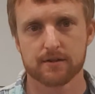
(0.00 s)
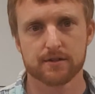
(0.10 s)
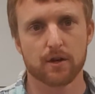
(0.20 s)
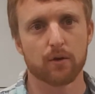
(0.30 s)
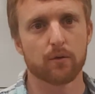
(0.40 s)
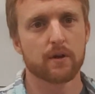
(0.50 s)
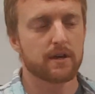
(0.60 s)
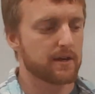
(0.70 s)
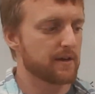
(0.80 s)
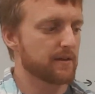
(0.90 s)
So
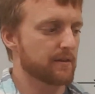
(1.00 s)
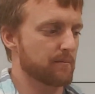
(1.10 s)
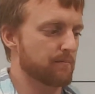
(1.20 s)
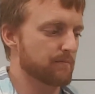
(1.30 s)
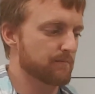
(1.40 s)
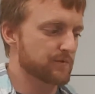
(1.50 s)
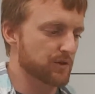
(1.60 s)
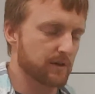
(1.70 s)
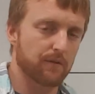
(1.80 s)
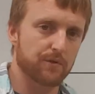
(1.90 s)
the
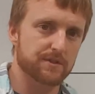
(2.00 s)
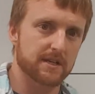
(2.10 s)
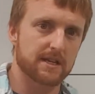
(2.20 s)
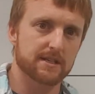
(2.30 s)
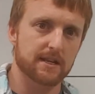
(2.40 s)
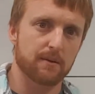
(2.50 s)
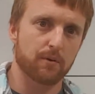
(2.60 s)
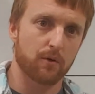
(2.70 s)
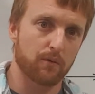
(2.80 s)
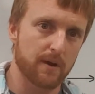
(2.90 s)
circumference is a
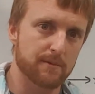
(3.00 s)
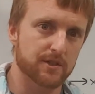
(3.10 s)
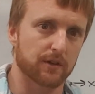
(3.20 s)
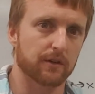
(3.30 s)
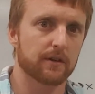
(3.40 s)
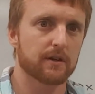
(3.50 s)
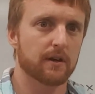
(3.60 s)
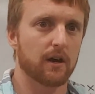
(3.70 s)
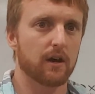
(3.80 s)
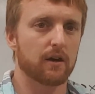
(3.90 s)
perimeter
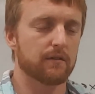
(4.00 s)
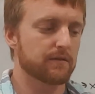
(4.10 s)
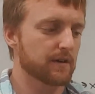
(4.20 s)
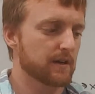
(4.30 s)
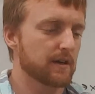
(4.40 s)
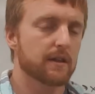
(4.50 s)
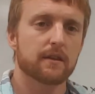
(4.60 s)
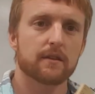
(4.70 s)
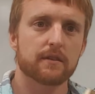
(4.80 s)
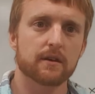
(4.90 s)
of
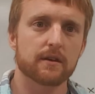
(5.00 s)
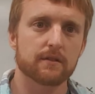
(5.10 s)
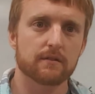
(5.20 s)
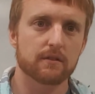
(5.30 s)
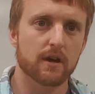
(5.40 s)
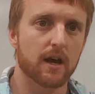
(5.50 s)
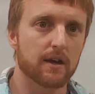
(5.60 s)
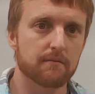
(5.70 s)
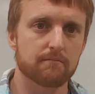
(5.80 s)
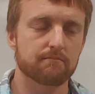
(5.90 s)
the
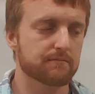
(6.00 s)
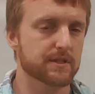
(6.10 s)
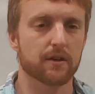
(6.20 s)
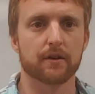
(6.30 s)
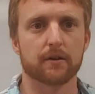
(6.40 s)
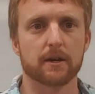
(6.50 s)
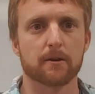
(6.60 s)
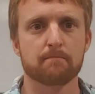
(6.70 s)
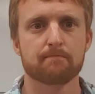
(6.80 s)
cylinder here.